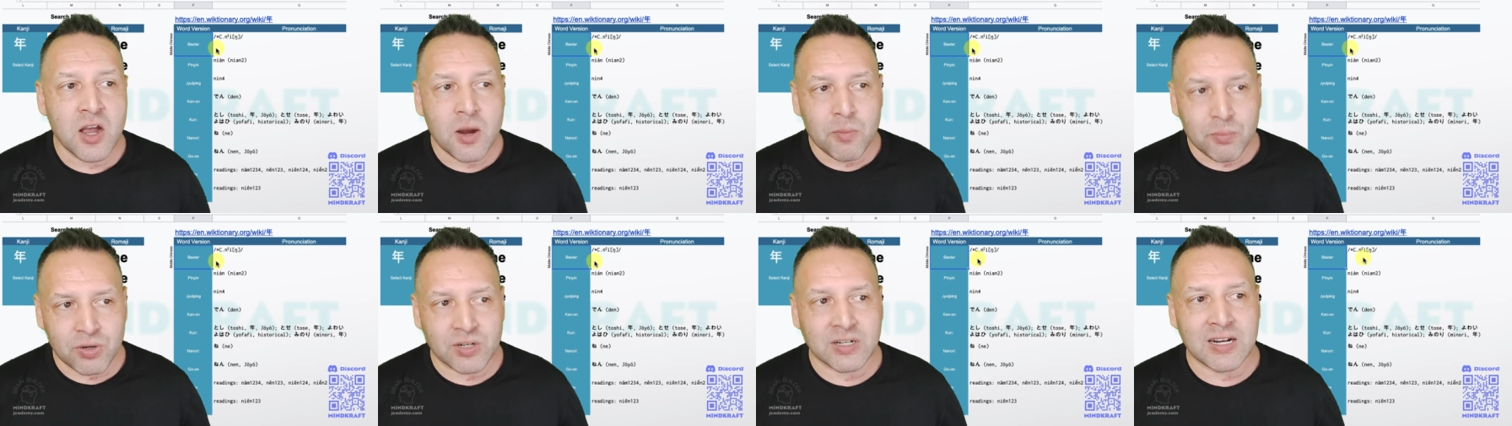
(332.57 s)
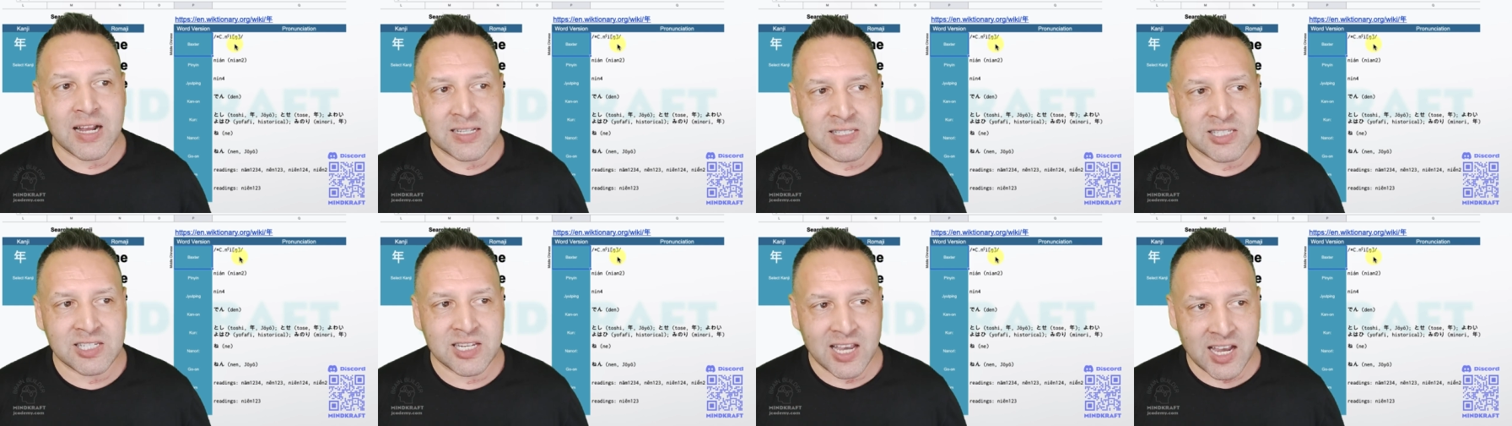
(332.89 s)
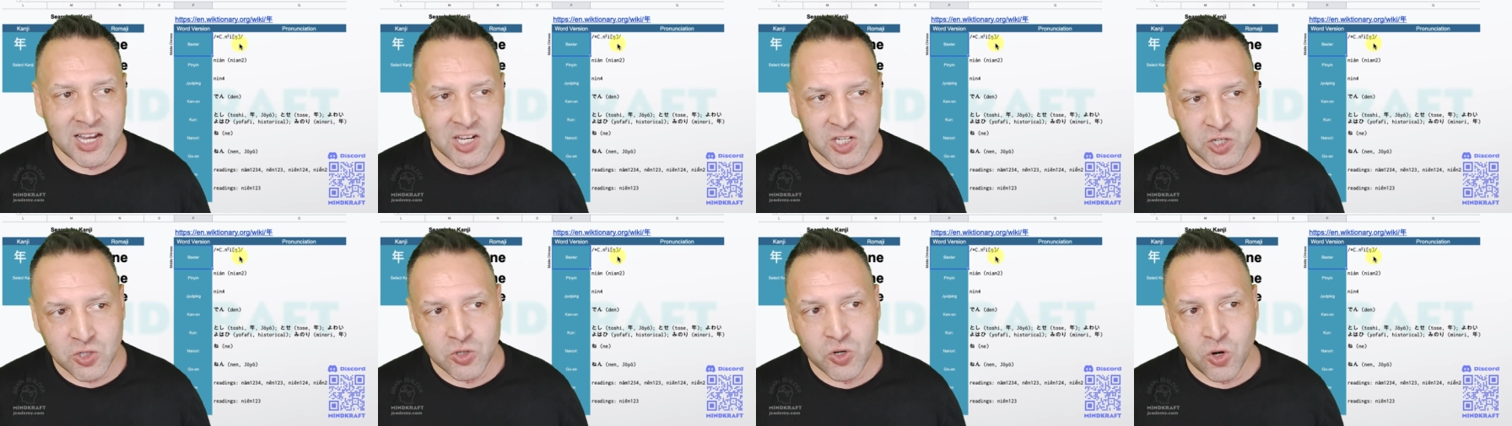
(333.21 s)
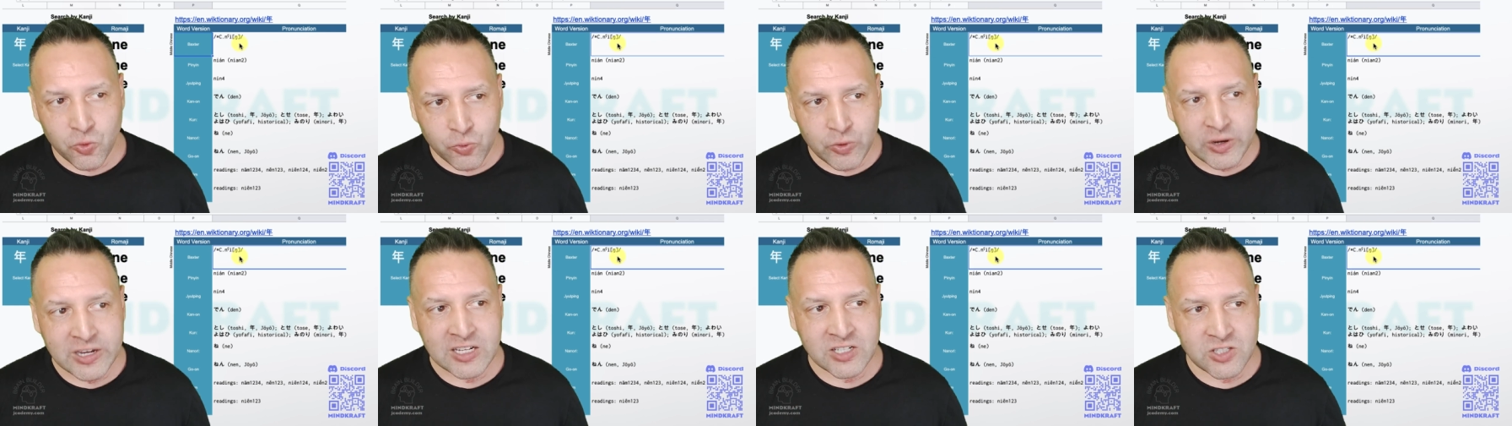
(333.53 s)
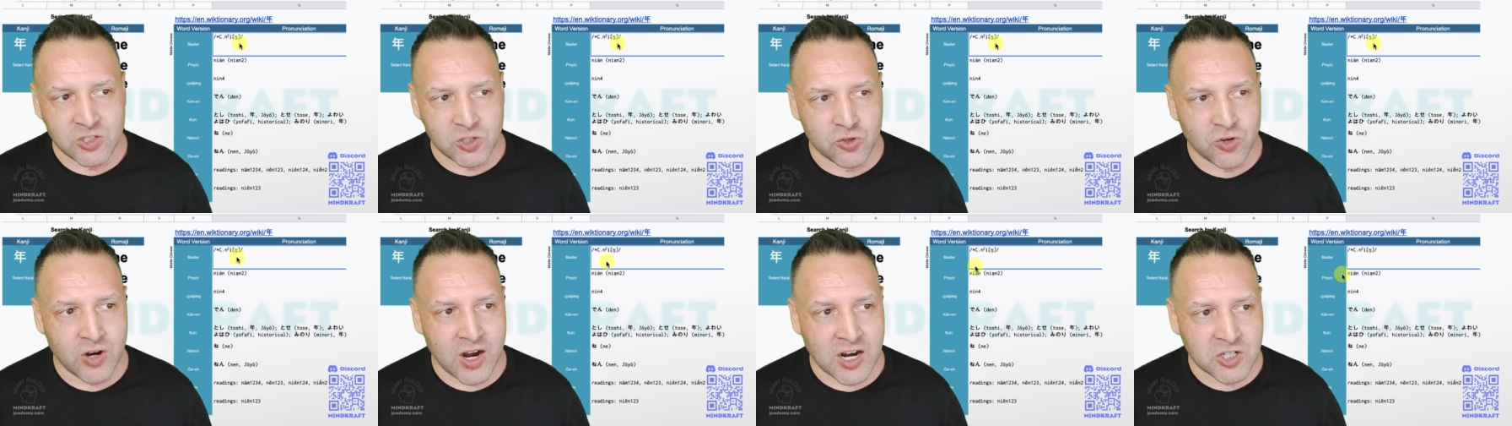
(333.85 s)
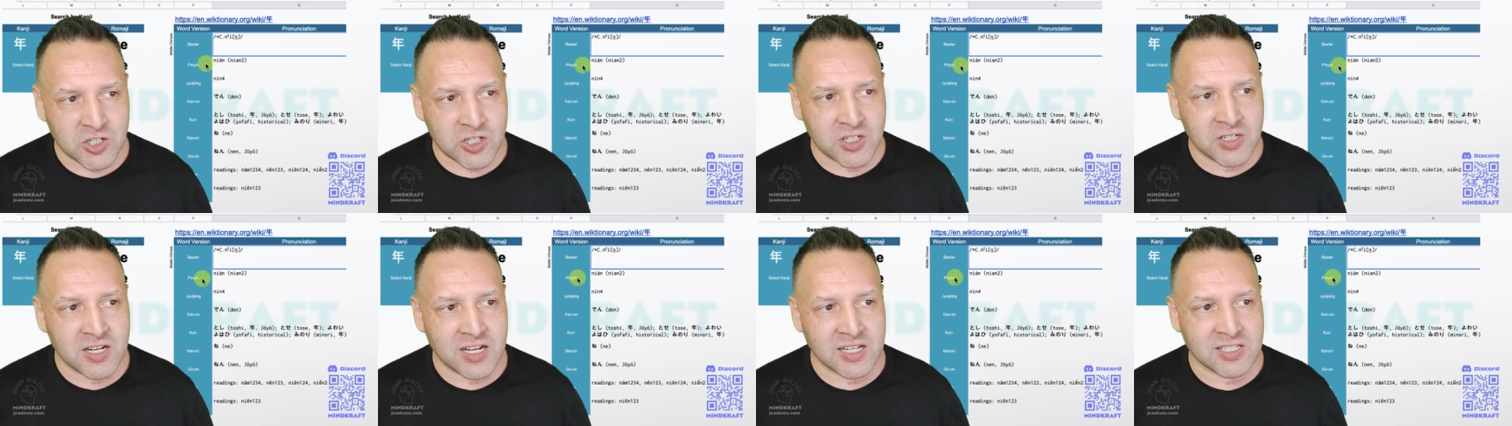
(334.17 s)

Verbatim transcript: pronunciation or reconstruction.